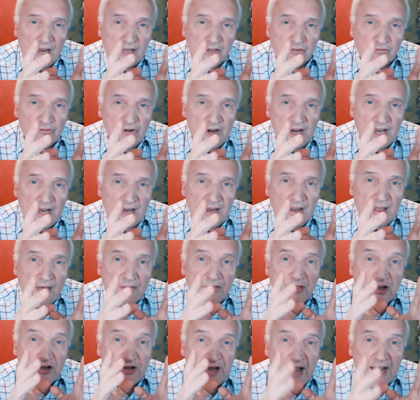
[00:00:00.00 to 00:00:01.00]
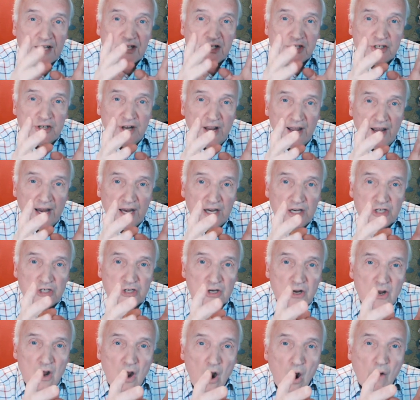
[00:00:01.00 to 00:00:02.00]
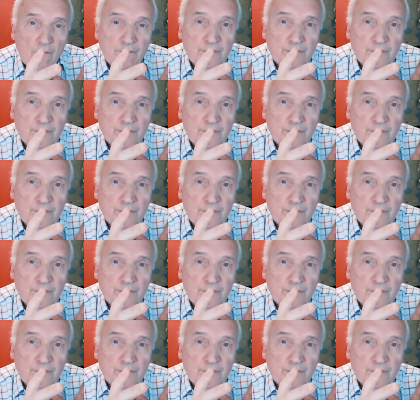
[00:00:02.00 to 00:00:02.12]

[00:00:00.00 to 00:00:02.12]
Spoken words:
is really the next stage